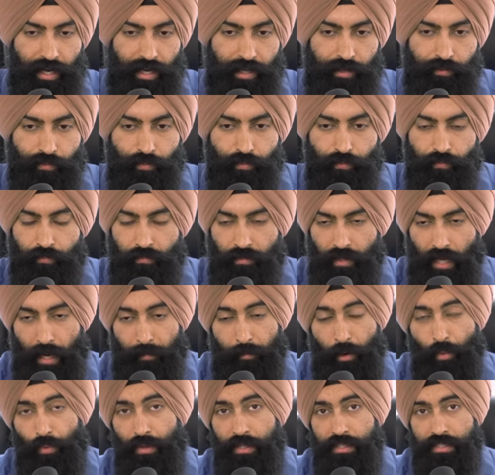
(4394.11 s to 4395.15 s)
I
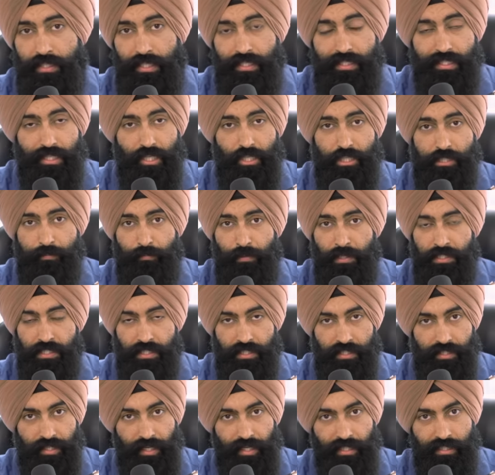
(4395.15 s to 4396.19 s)
got my real estate
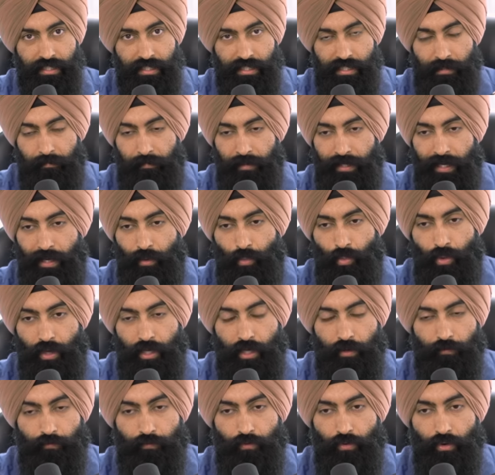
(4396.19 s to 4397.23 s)
salesperson's license and began
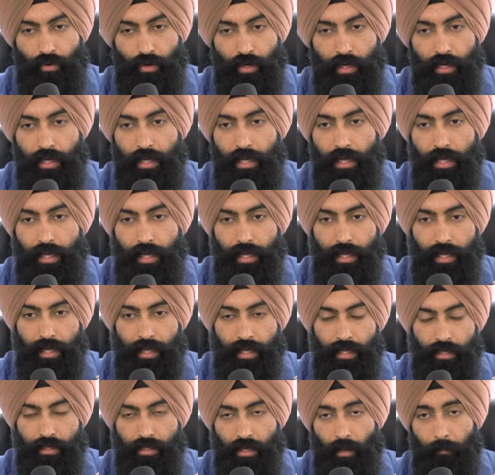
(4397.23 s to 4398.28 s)
working for
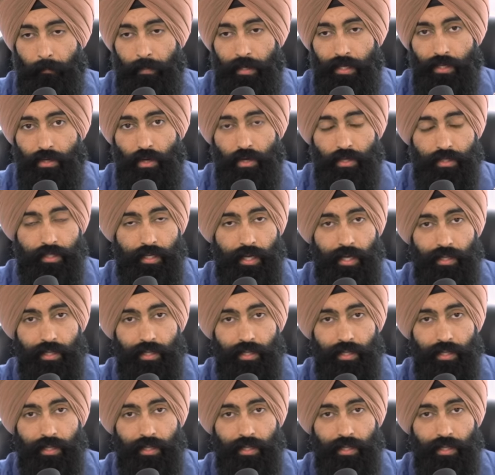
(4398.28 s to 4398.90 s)
a company called